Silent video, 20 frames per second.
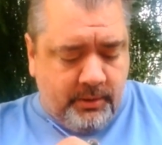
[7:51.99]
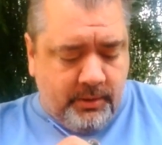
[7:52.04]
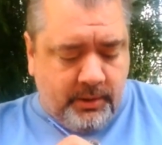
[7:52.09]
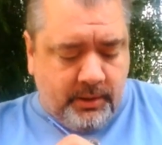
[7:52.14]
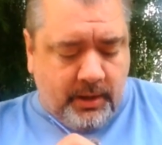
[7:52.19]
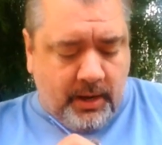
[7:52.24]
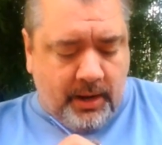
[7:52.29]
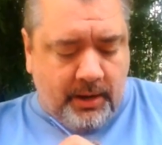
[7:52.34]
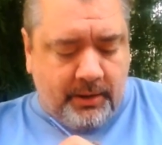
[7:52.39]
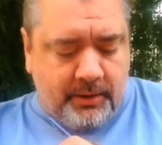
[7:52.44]
to
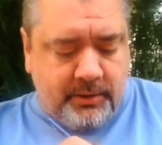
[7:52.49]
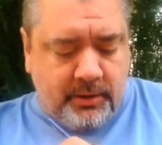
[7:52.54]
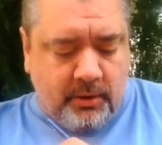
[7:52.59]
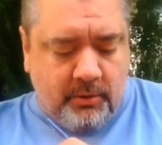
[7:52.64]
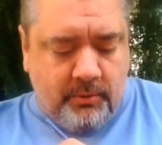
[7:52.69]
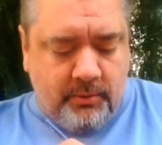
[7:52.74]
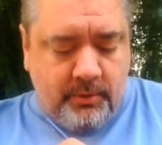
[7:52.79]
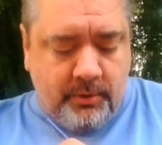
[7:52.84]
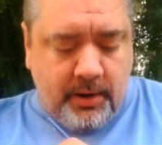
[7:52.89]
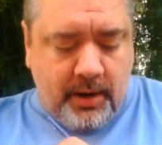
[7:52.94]
kind of
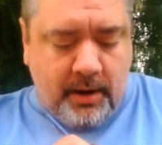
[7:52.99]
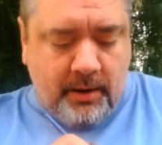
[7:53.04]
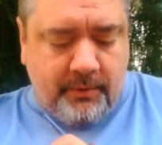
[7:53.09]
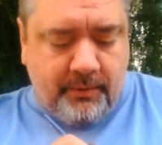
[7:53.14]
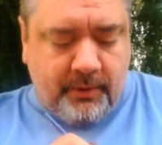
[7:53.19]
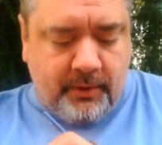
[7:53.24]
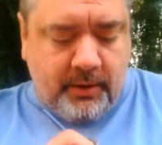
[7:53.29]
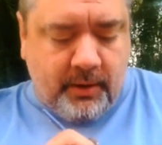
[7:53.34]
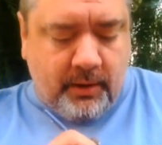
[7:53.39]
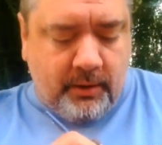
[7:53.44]
tone down
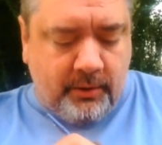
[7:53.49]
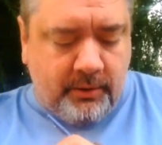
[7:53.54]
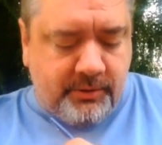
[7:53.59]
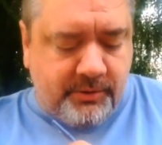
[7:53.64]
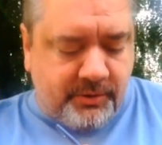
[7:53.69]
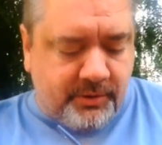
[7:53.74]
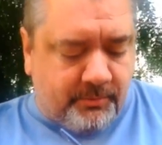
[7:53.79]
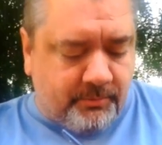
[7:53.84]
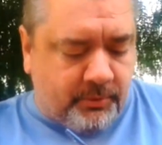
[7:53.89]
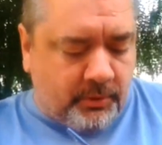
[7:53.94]
the colors
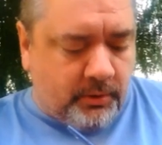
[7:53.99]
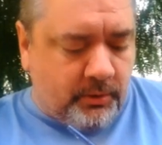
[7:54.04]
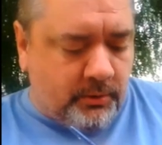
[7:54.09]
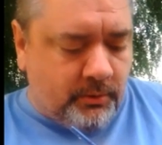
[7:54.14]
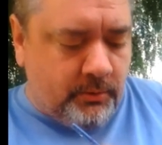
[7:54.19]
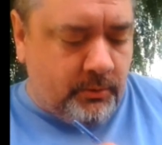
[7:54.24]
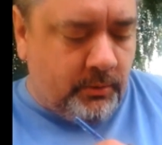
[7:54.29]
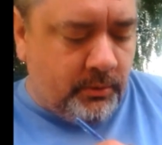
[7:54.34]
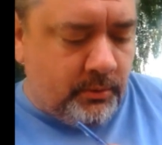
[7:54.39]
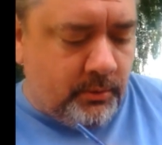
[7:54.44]
of the
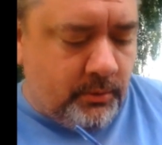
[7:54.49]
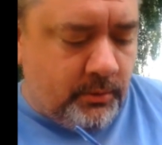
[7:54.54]
blue.